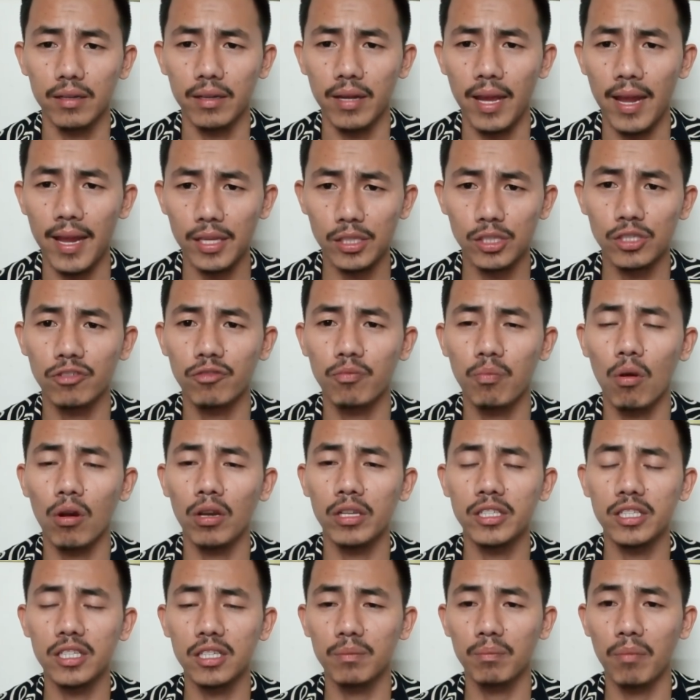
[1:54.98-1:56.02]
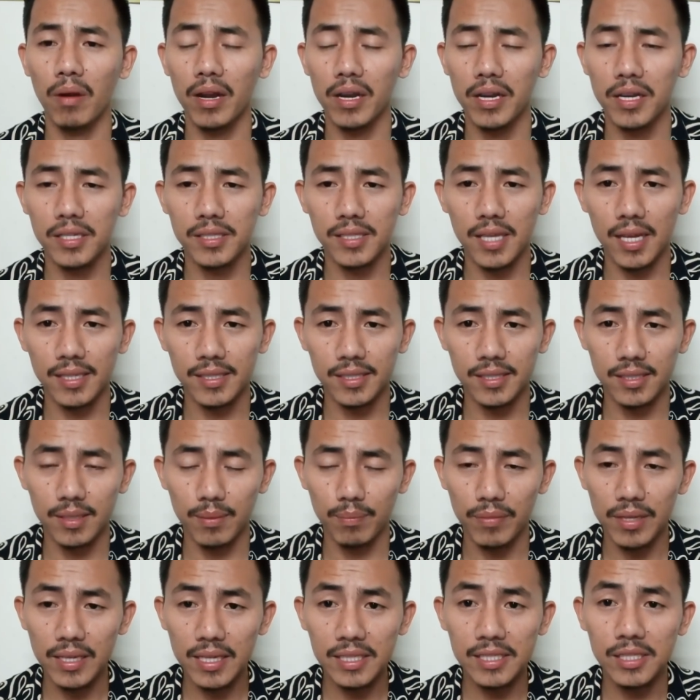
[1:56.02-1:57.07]
heads of political parties as
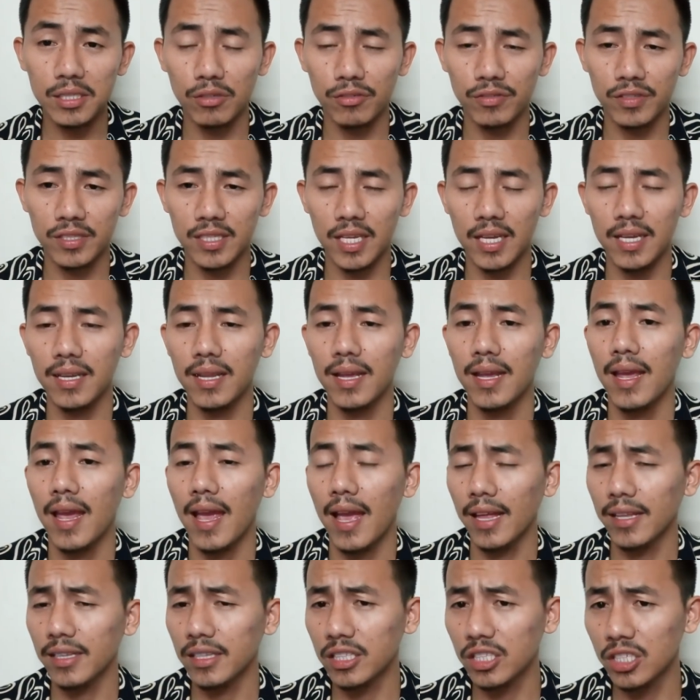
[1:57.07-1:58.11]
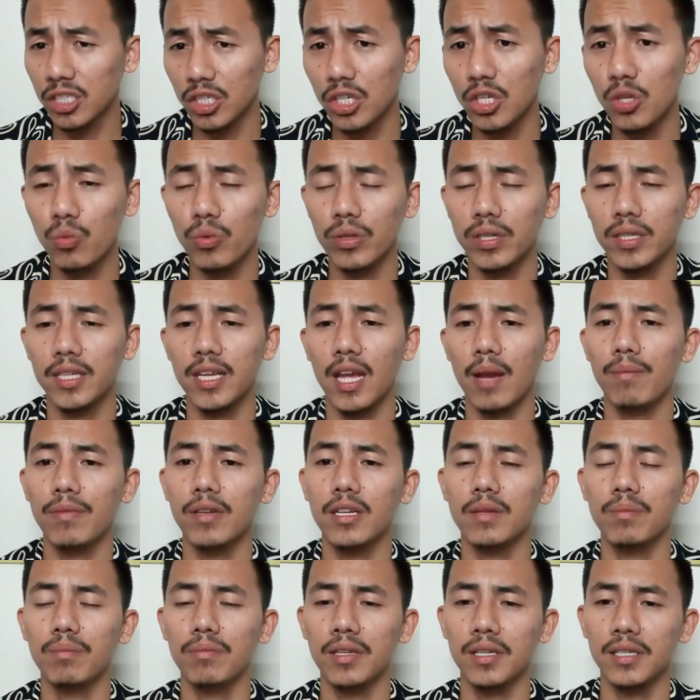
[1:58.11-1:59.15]
Minister of State, and 3 with
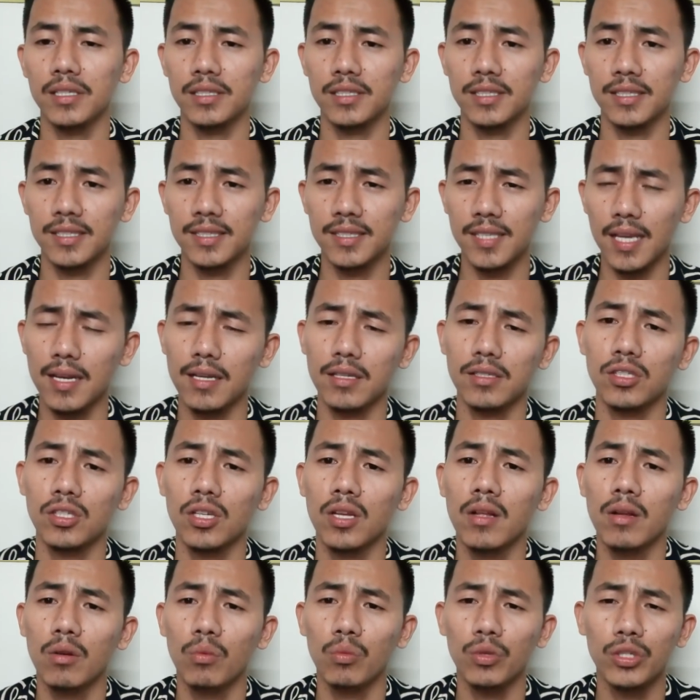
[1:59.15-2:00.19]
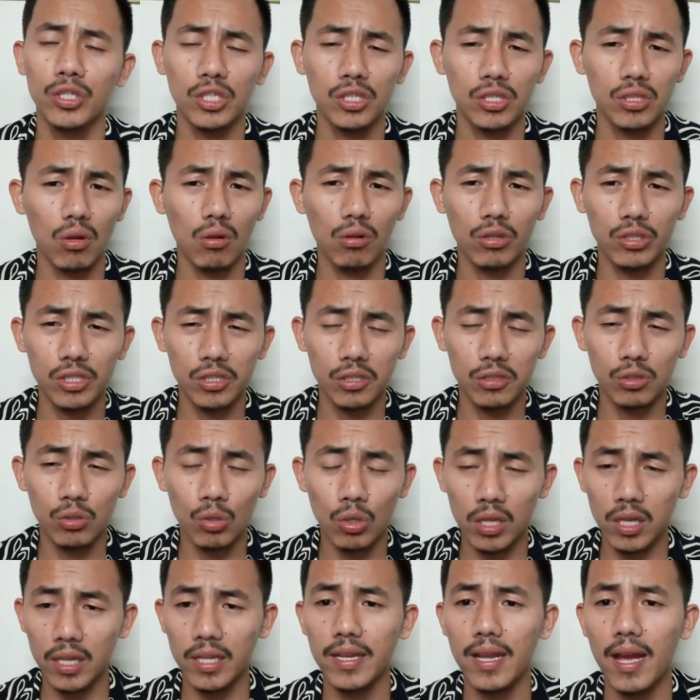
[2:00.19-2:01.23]
cabinet minister status, which is also
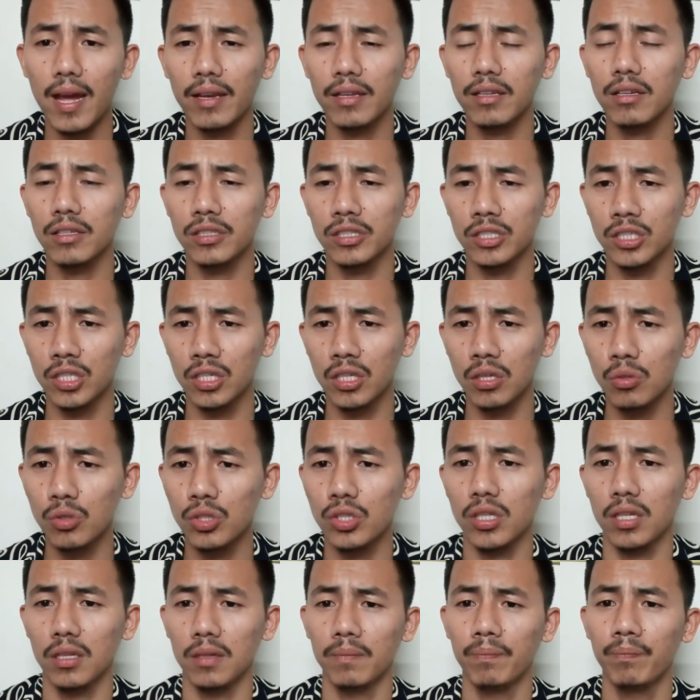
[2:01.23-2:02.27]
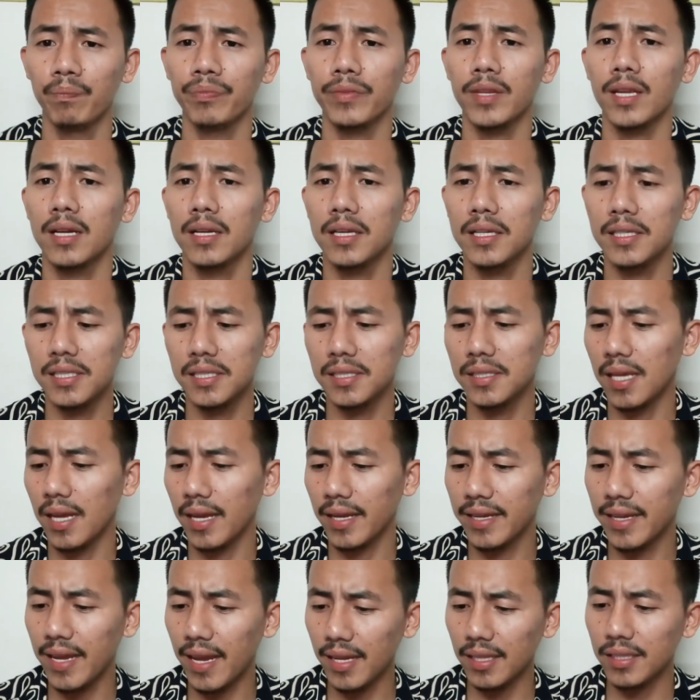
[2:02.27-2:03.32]
totally unconstitutional. This is
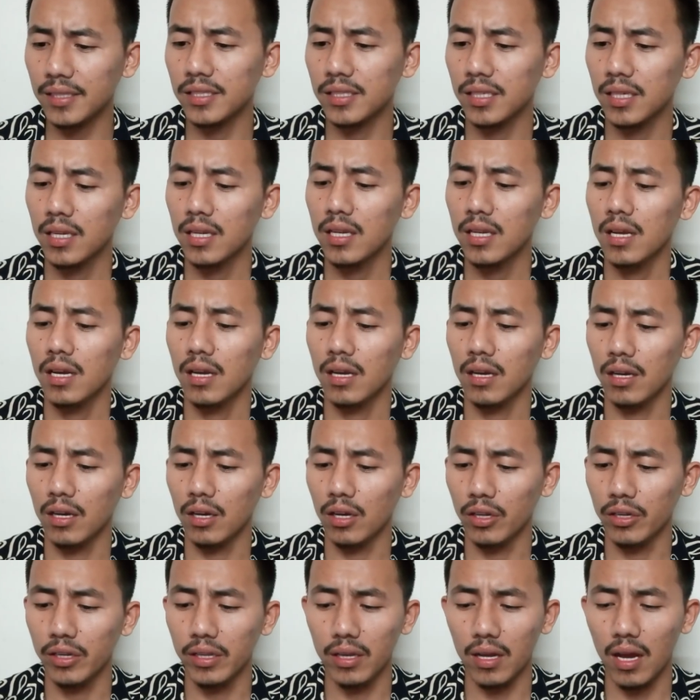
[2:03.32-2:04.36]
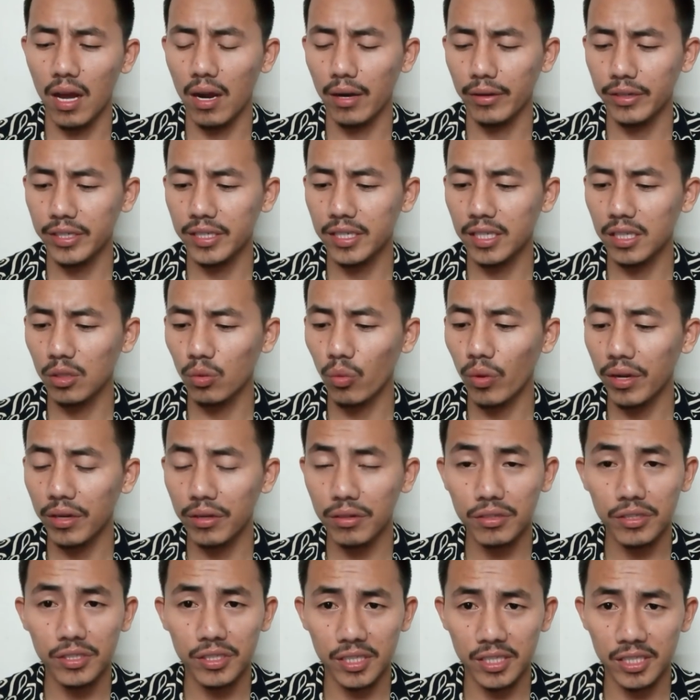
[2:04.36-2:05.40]
against the Article
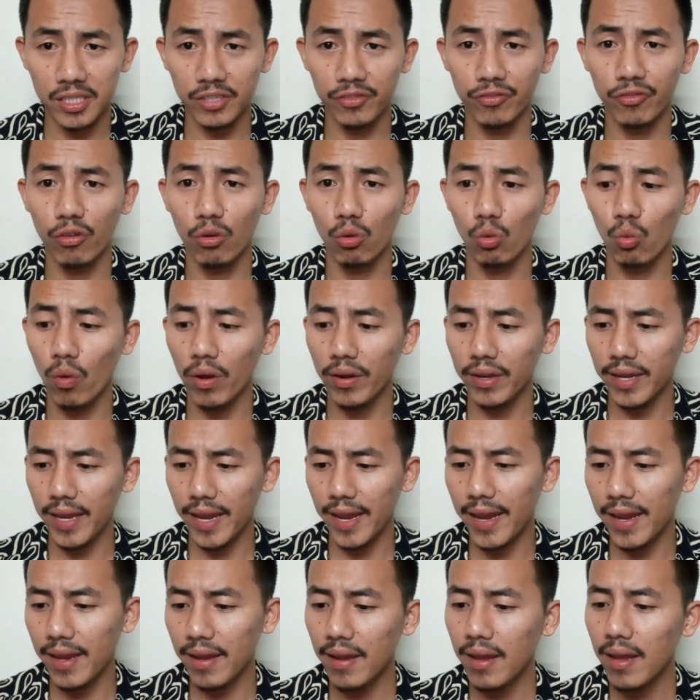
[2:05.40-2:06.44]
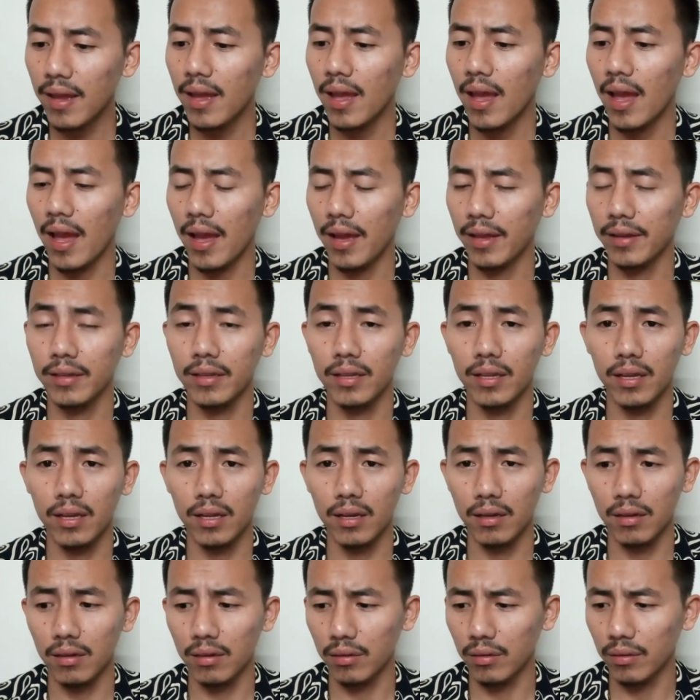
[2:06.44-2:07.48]
164(1)(a), and
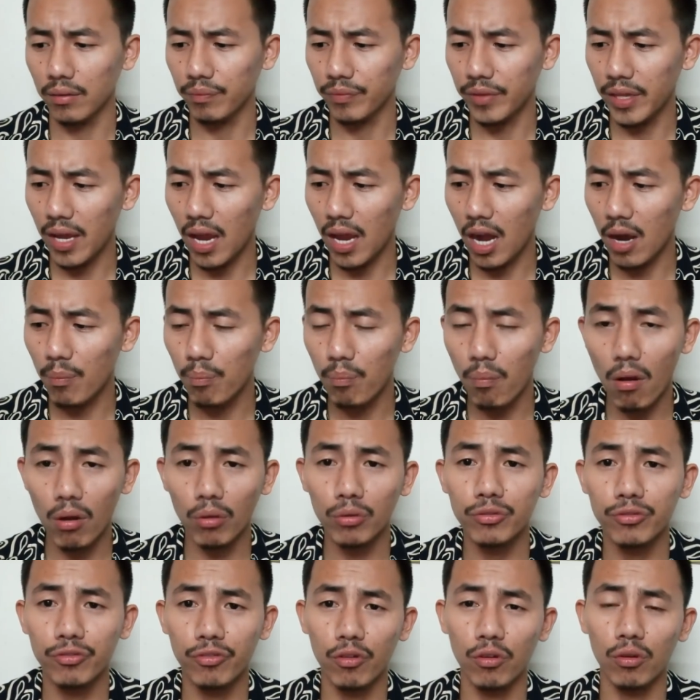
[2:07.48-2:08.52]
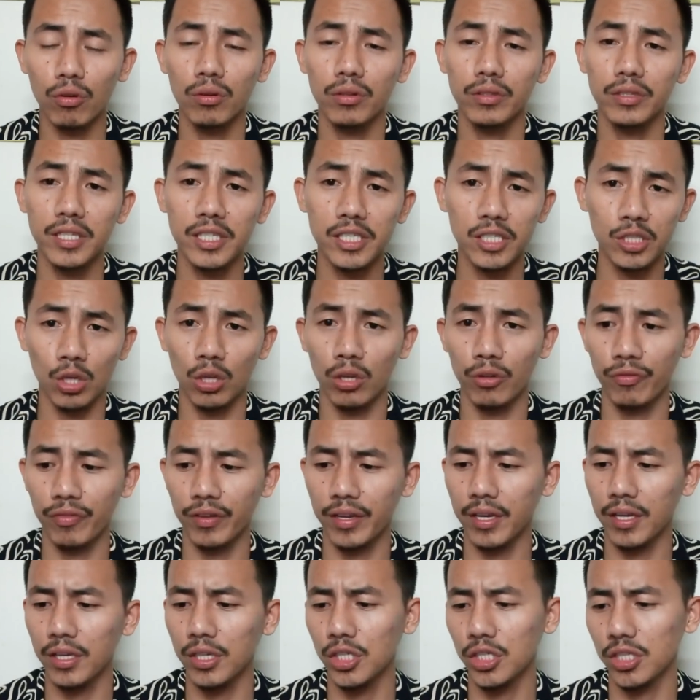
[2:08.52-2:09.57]
they are bound for
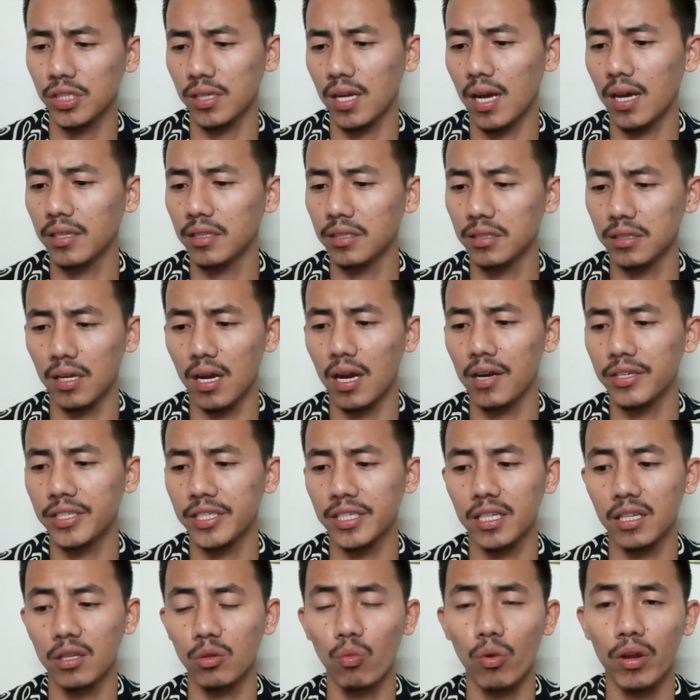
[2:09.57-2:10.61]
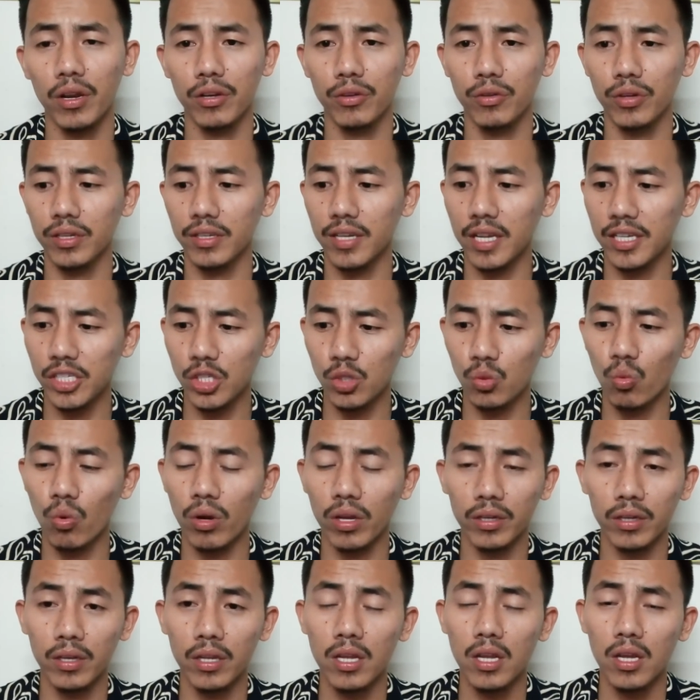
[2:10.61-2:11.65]
disqualification under Article
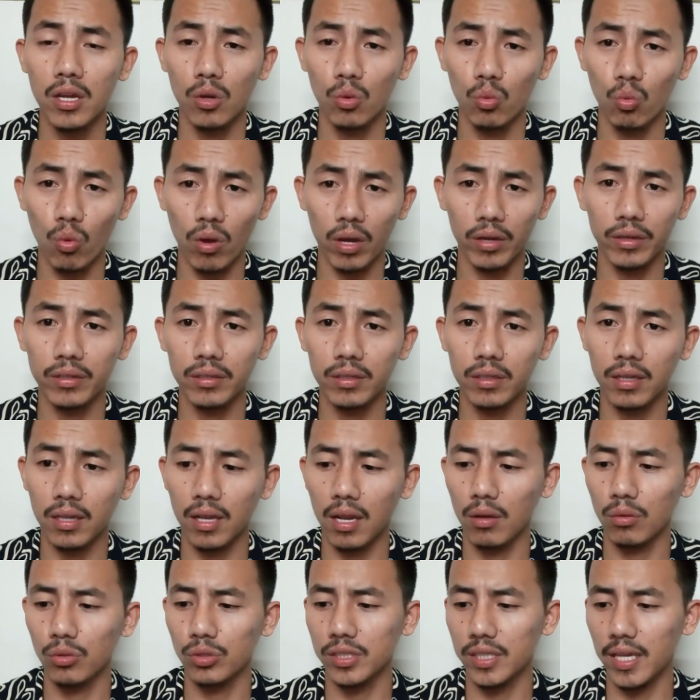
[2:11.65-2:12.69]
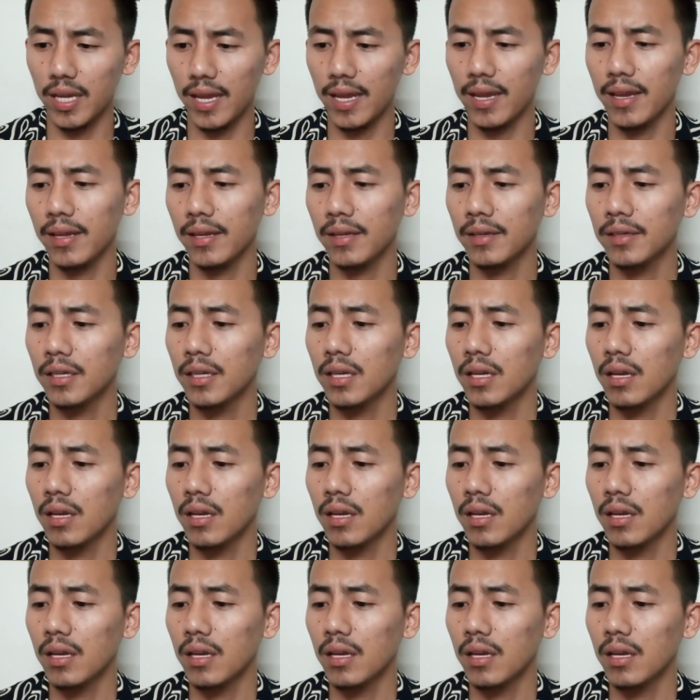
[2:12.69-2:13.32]
191(1) clause A,